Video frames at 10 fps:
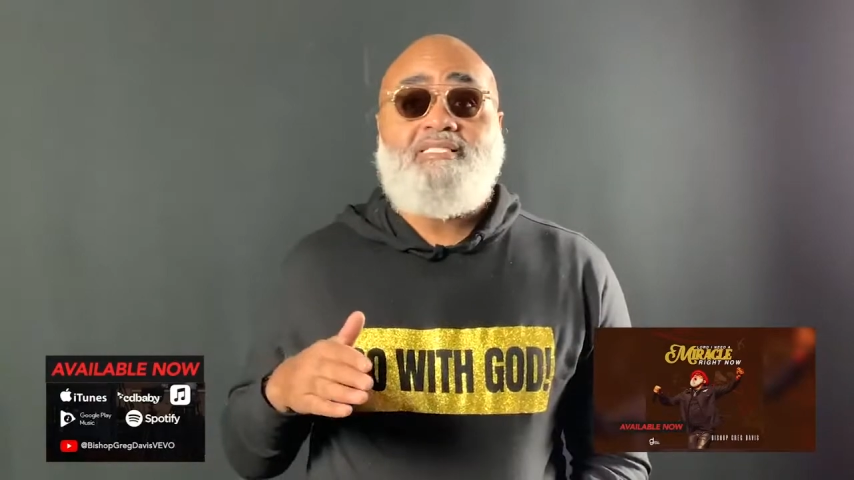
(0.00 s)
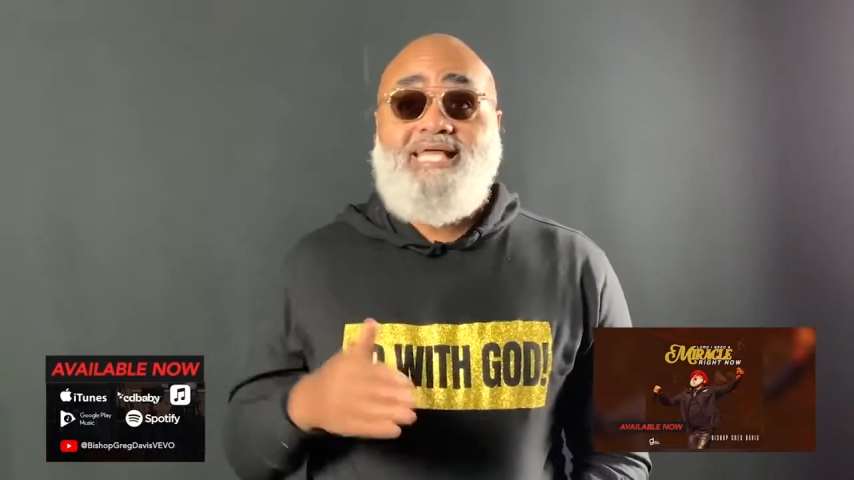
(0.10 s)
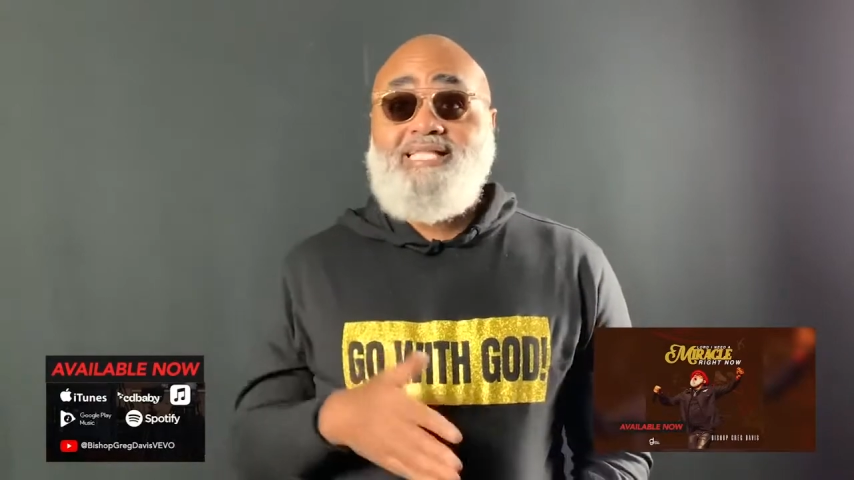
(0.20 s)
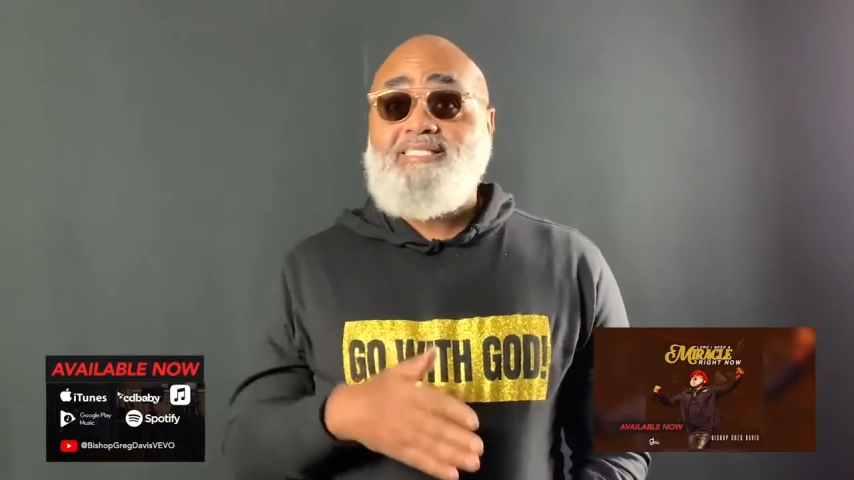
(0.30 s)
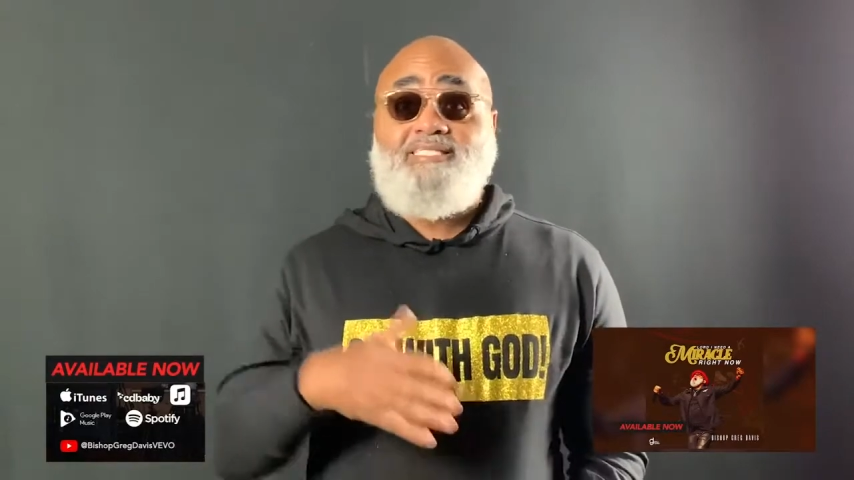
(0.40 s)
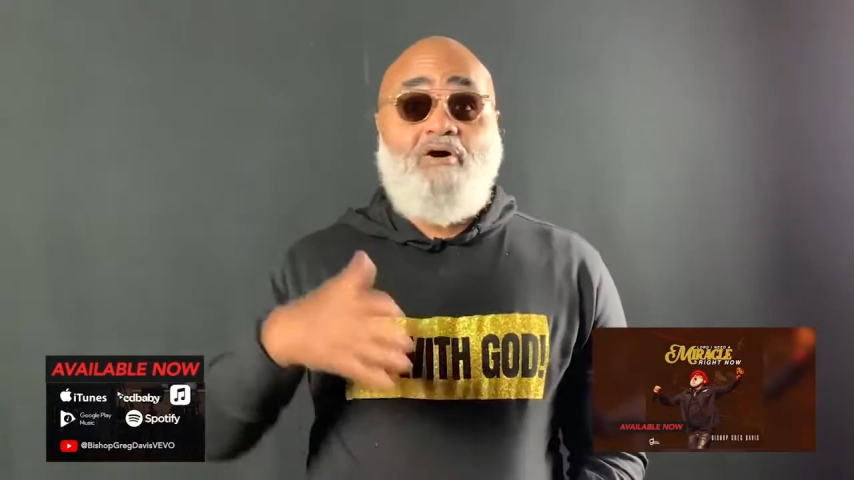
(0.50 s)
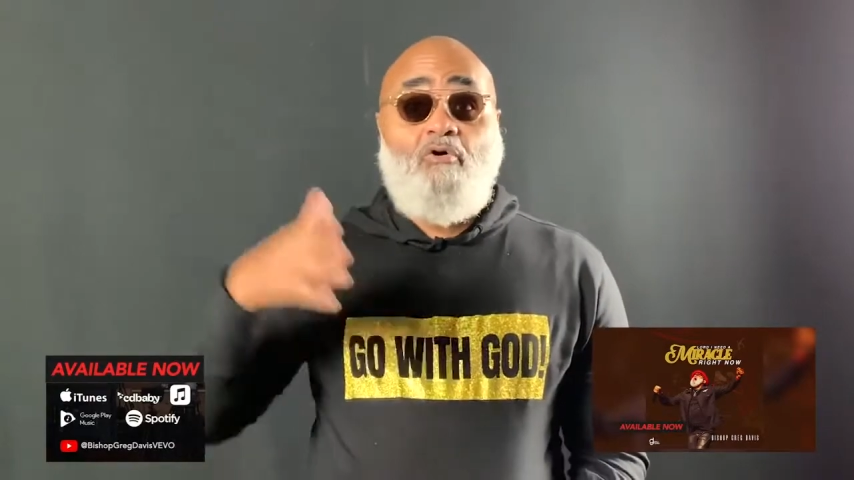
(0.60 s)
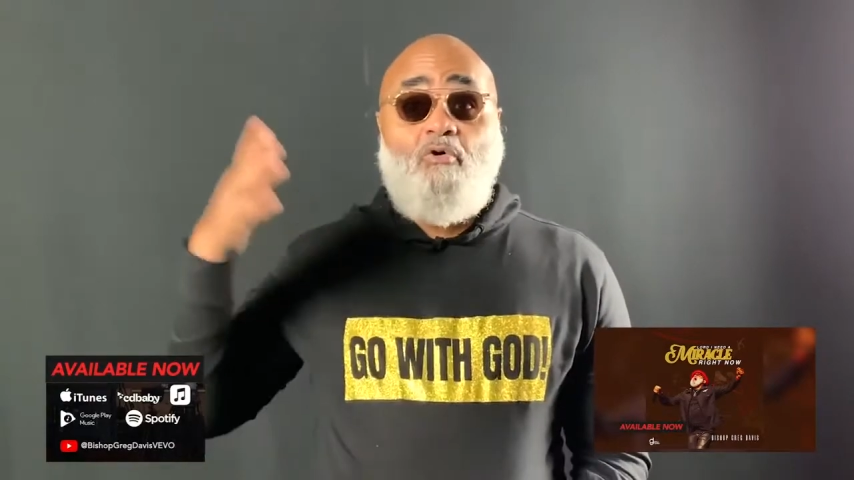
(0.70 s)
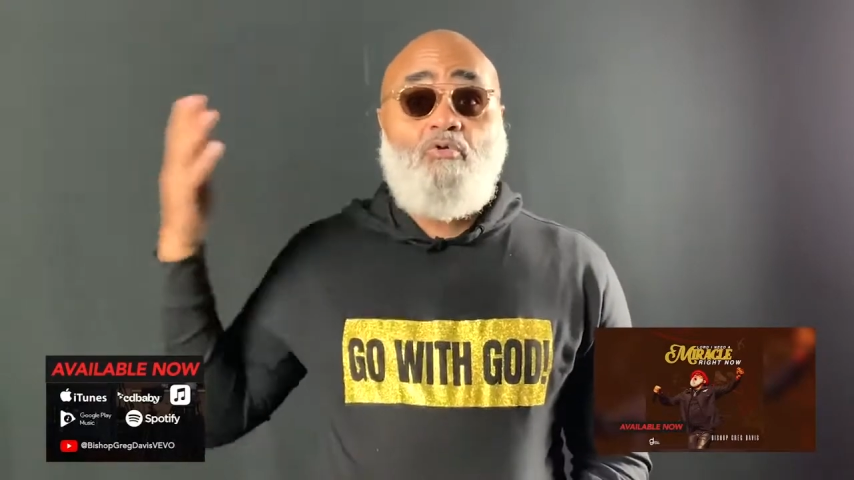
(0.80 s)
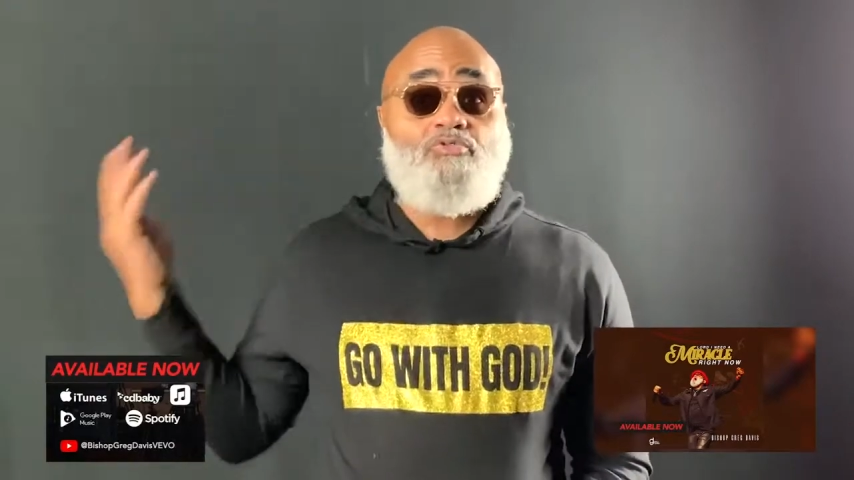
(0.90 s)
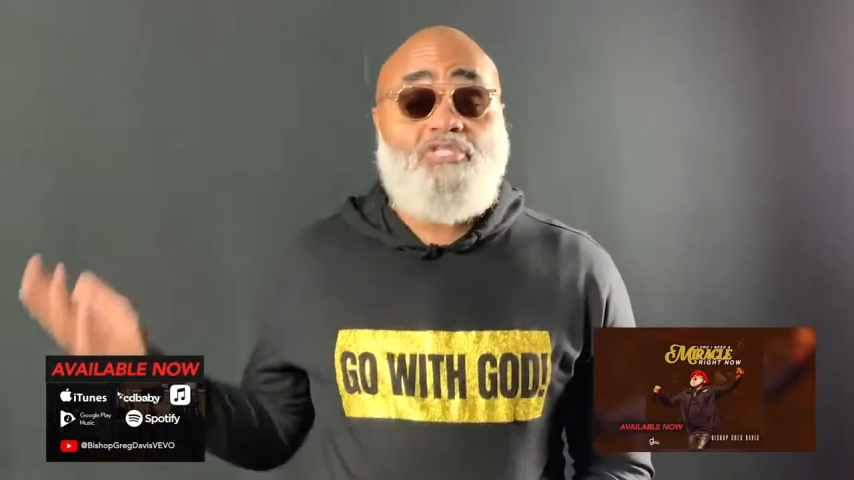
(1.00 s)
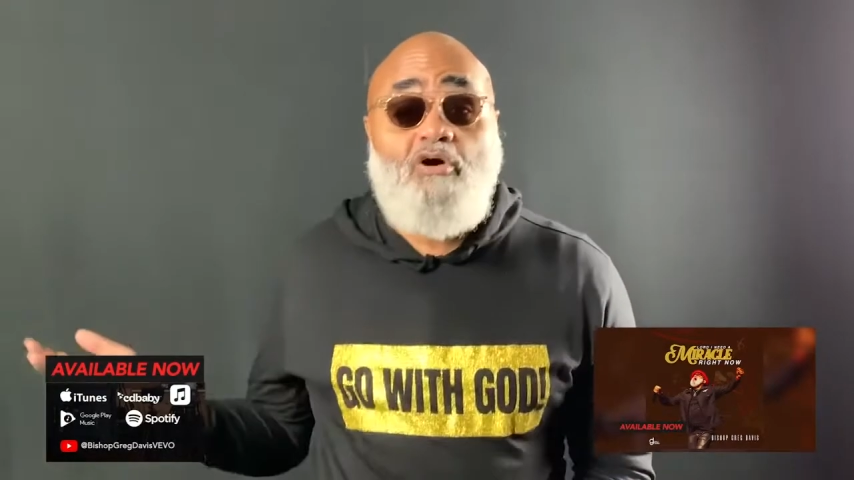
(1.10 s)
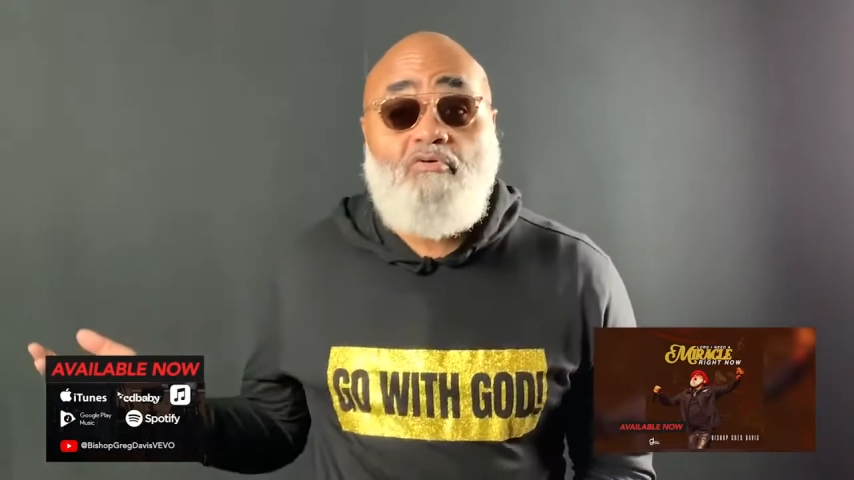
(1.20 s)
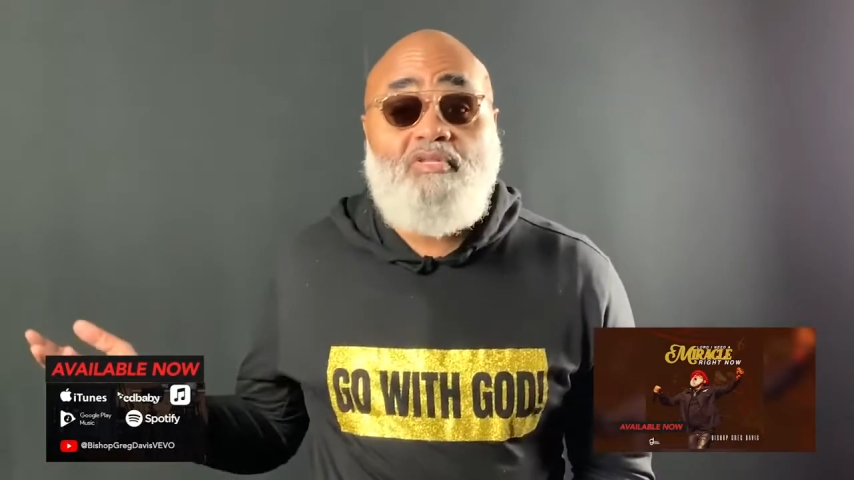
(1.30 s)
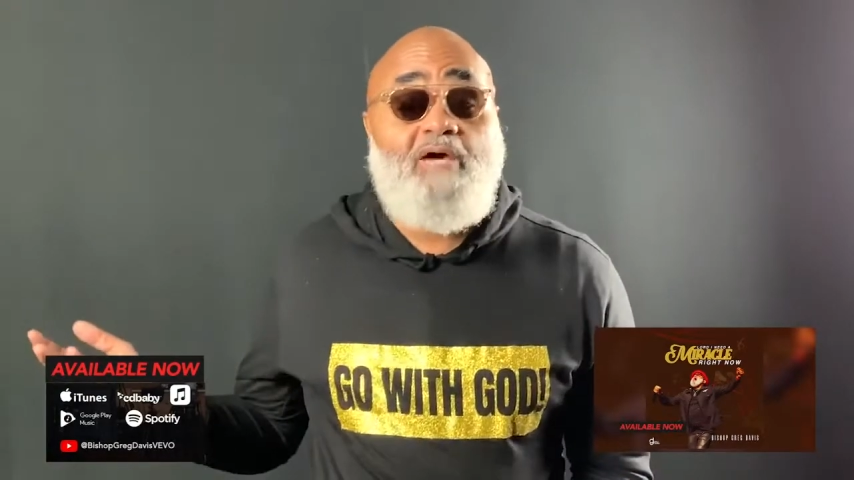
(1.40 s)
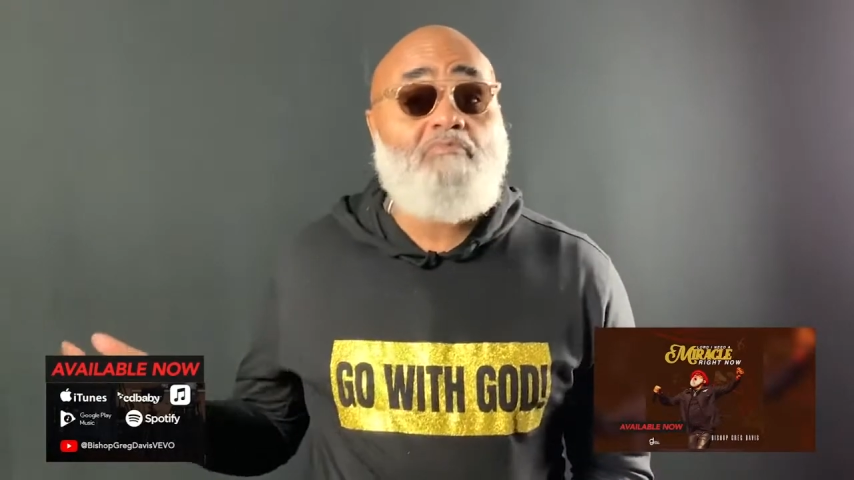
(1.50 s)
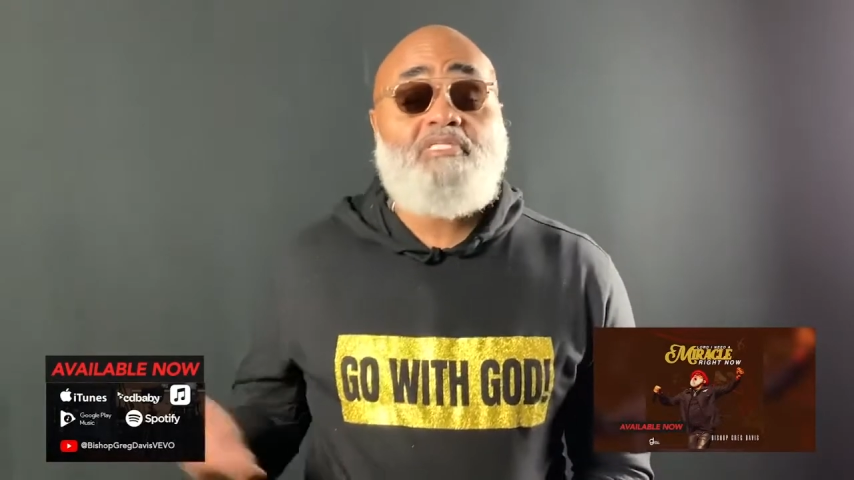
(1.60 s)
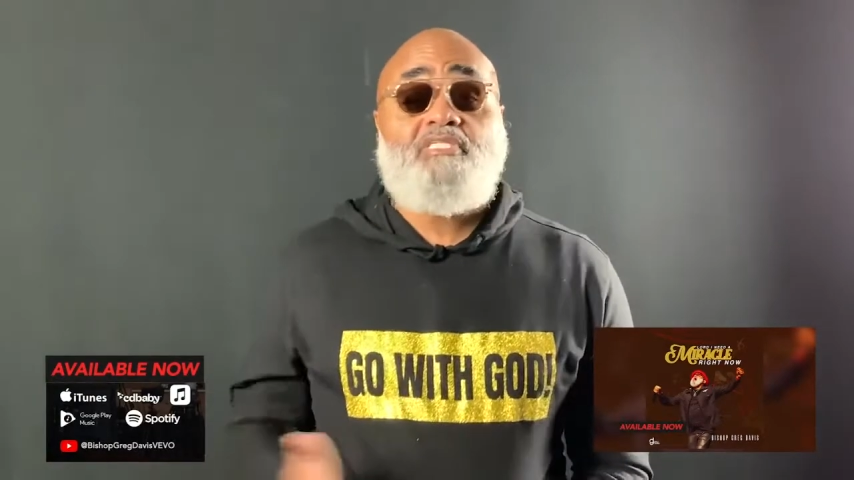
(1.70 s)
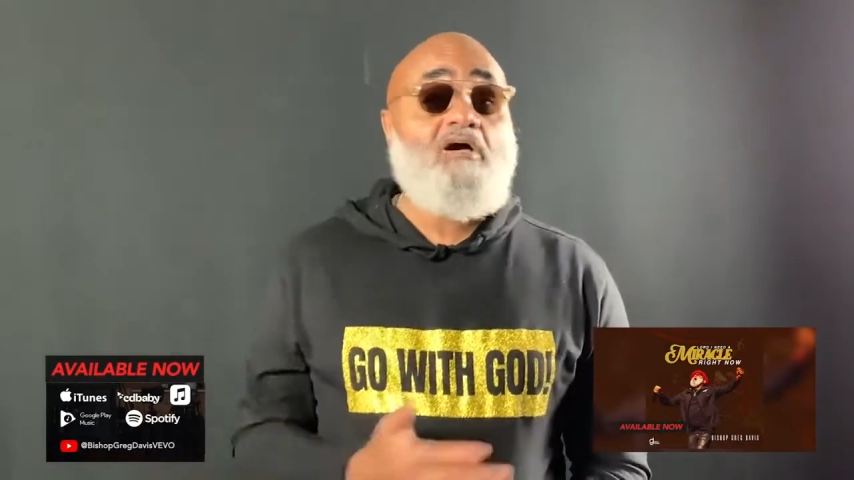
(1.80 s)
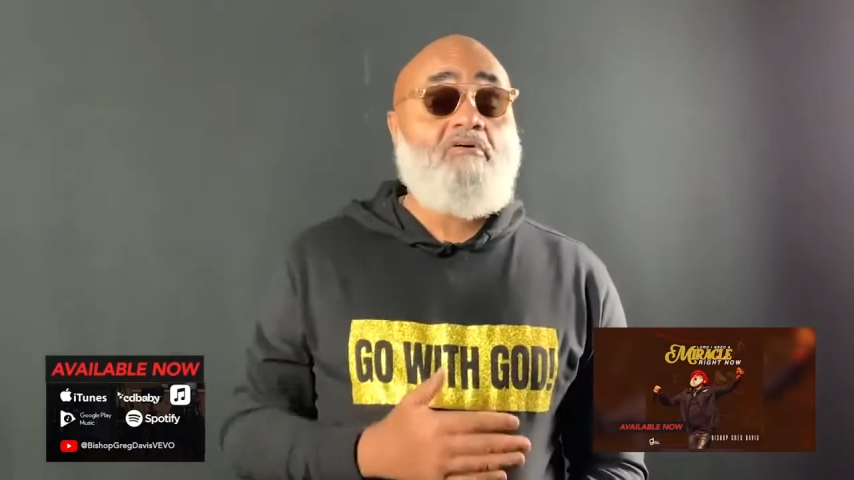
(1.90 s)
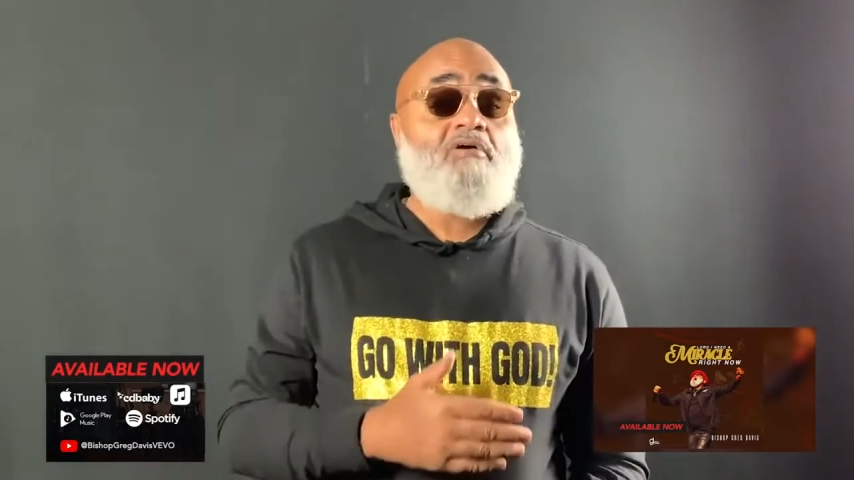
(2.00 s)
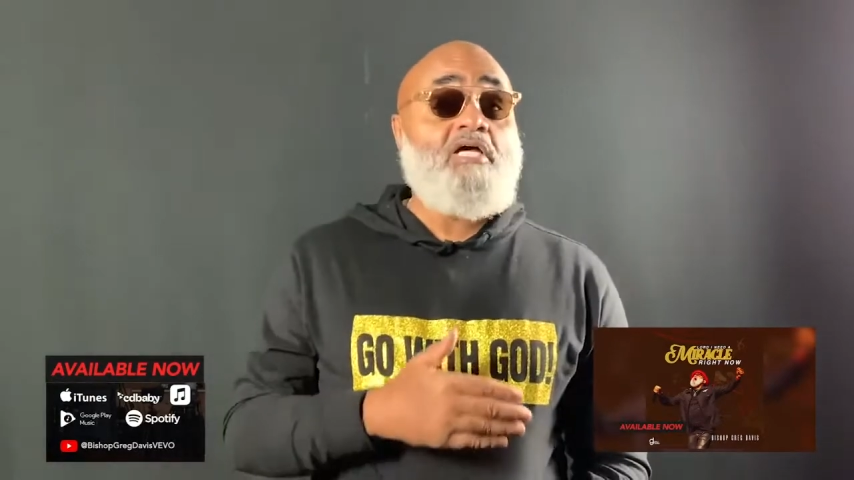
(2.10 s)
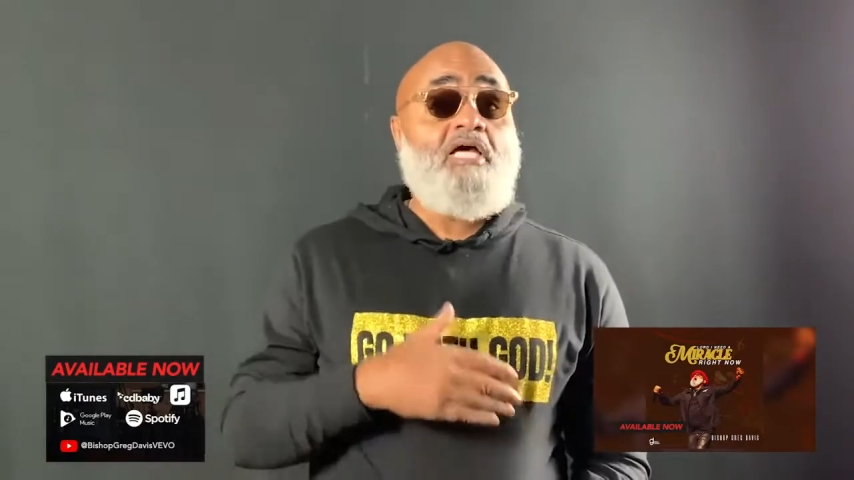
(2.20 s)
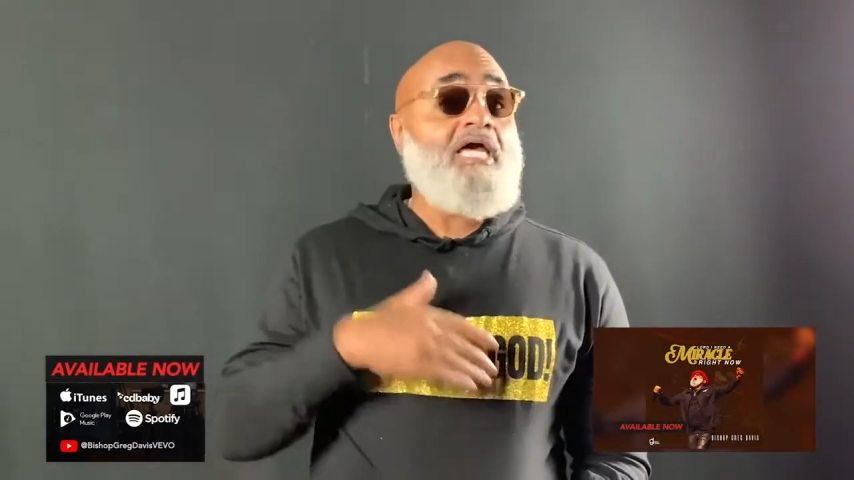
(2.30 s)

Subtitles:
That's an old song that we sung